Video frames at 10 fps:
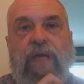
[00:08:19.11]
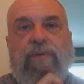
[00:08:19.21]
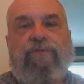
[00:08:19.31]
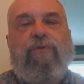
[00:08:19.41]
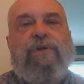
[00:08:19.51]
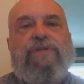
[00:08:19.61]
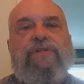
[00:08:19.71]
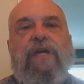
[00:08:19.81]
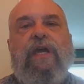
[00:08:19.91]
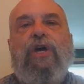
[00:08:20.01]
But if you wanted to
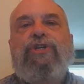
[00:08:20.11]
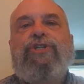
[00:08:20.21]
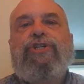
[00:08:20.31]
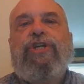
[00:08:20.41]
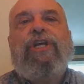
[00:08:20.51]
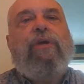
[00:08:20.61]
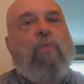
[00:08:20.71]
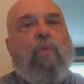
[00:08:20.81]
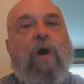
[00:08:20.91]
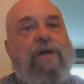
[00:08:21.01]
say she
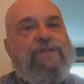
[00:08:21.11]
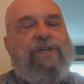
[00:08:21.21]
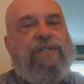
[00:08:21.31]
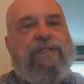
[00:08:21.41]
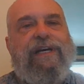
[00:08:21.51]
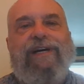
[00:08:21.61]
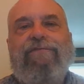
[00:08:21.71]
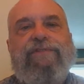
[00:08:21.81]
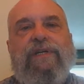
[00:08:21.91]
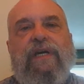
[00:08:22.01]
was
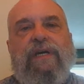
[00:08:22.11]
loved,